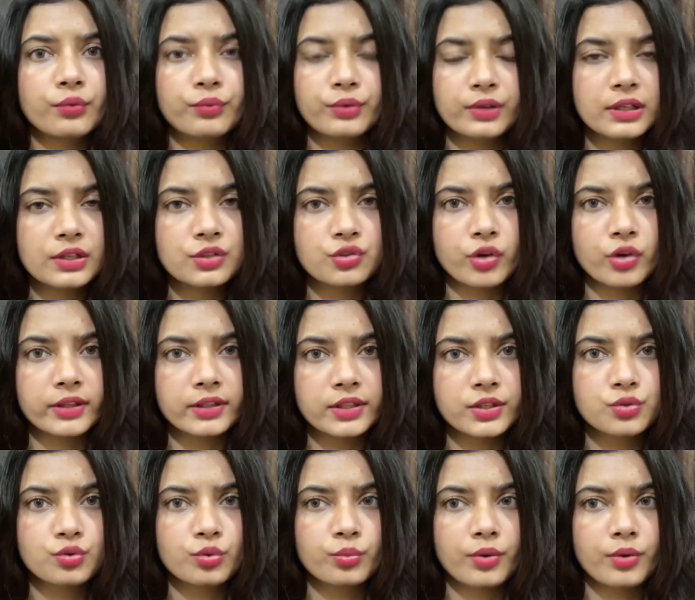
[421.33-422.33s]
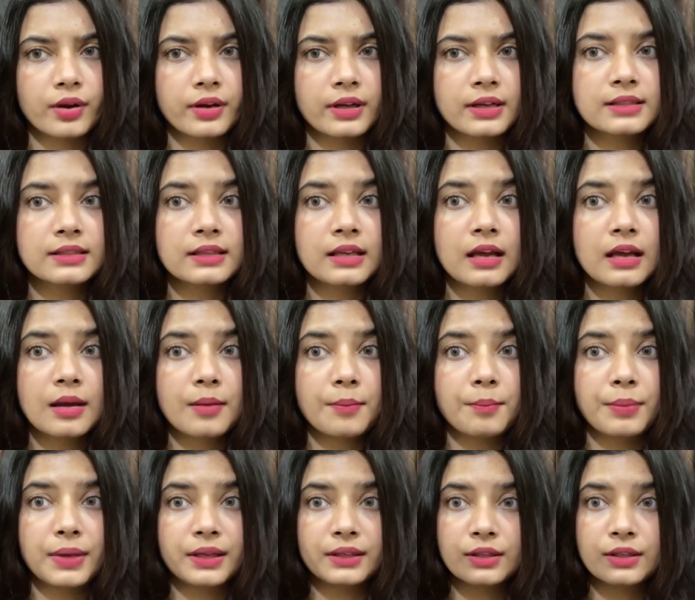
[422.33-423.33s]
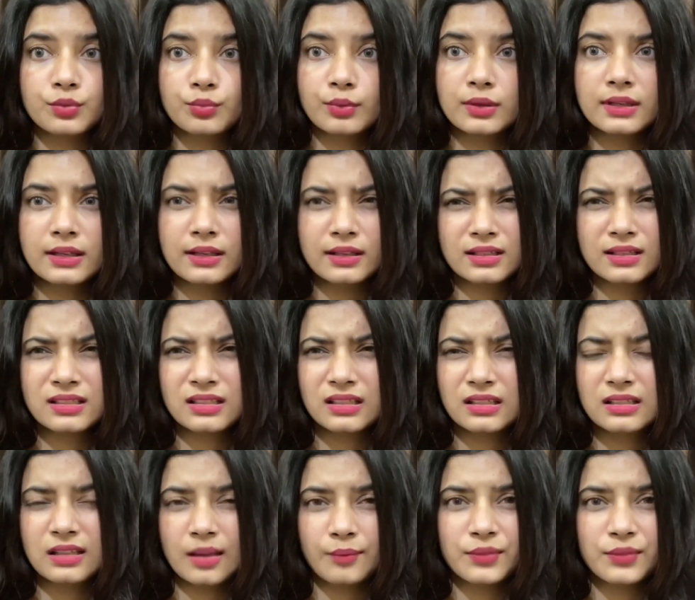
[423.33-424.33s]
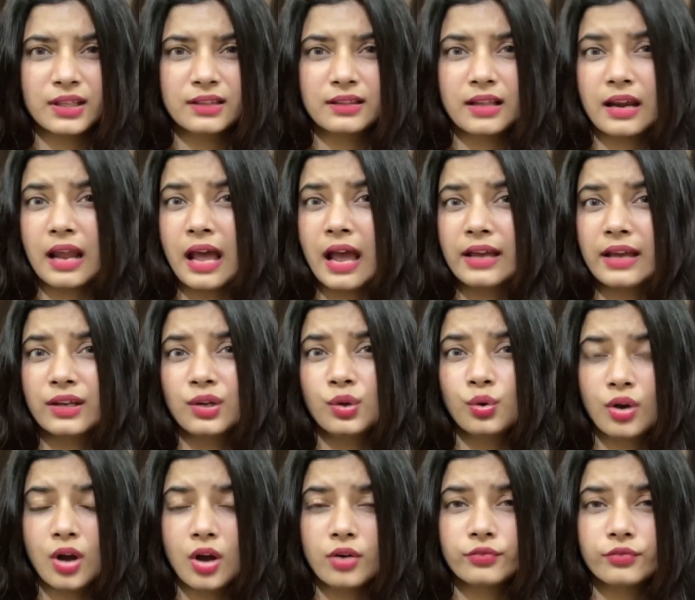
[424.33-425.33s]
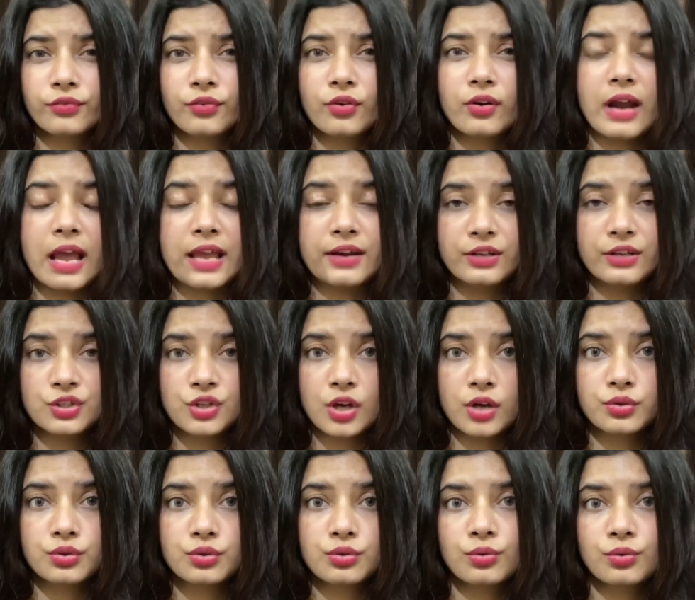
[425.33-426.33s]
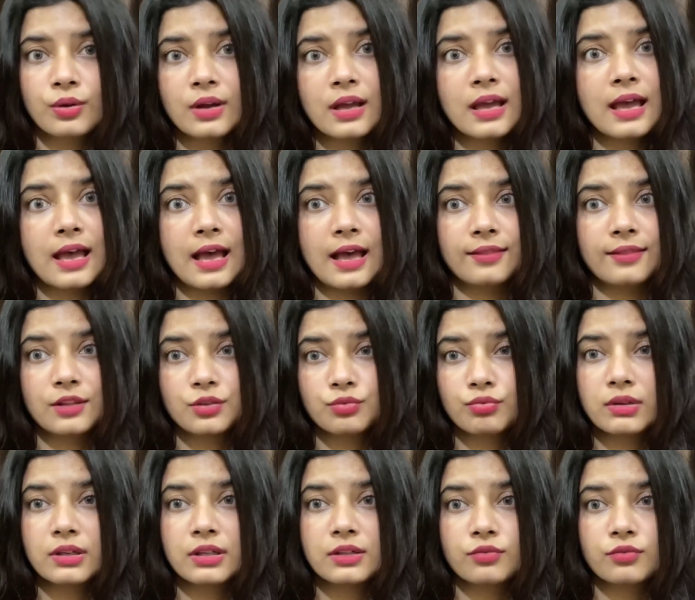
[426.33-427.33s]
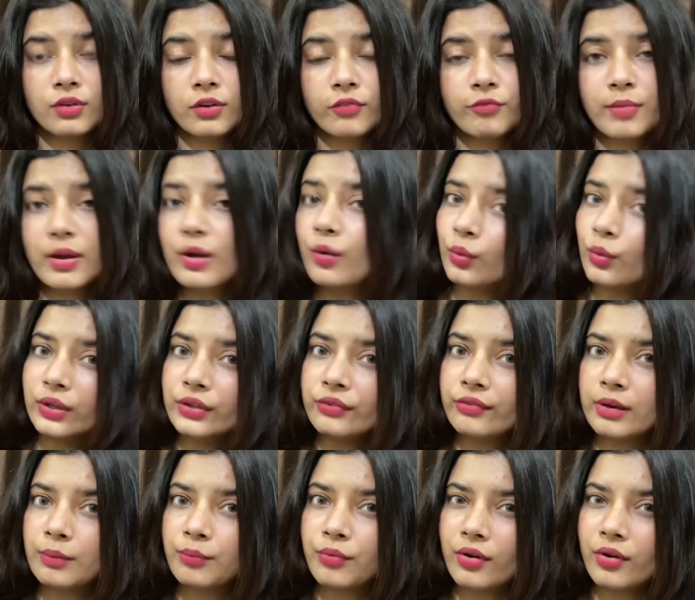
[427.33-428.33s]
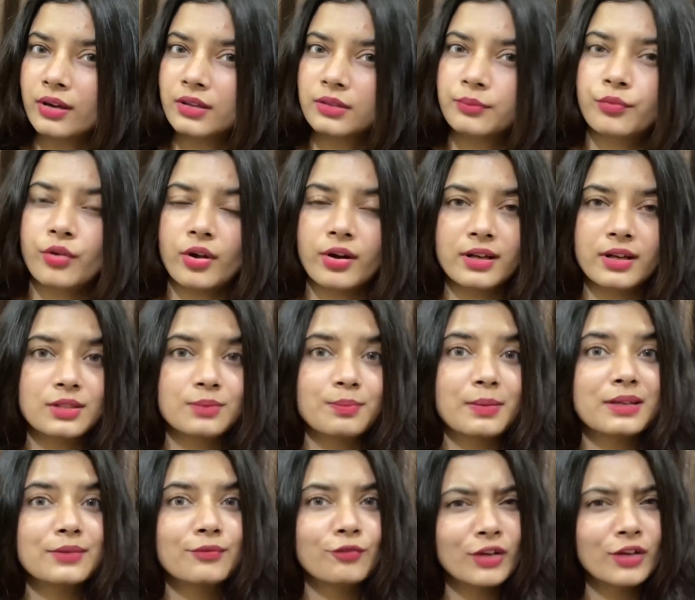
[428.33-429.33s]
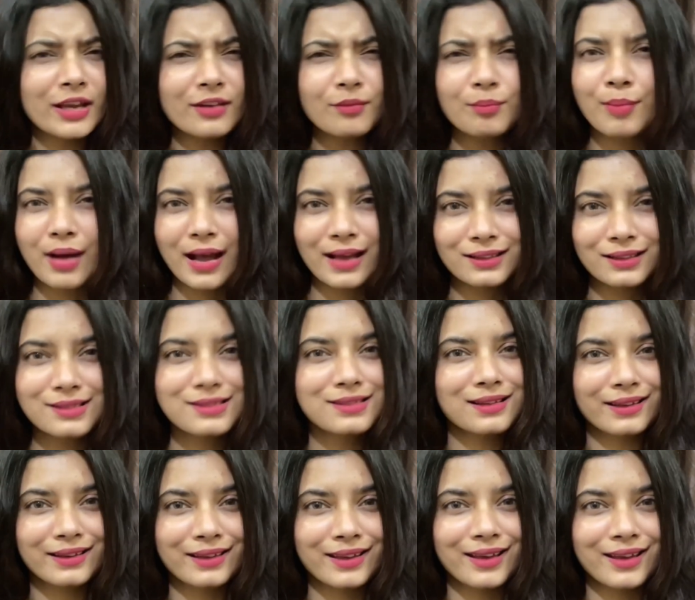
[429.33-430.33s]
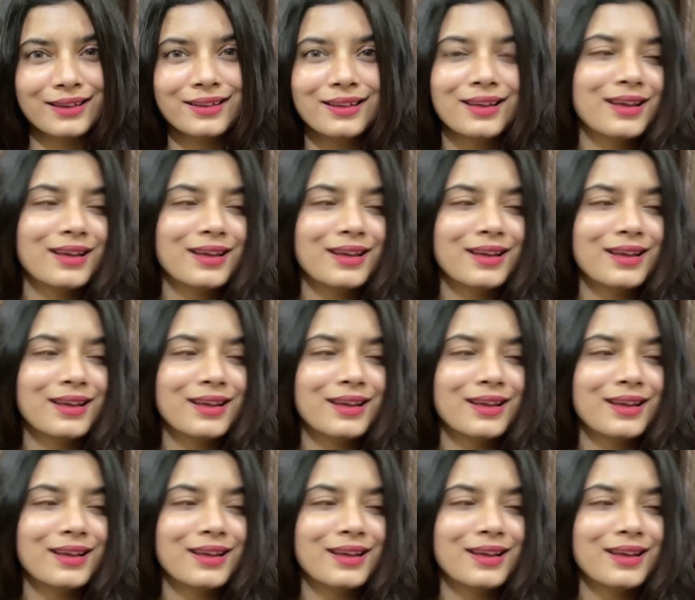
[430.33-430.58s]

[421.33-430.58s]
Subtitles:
really enjoyed these two products, but this one is something that I look out for, I reach out to, and this one is one of my holy grail products. But would I buy this again?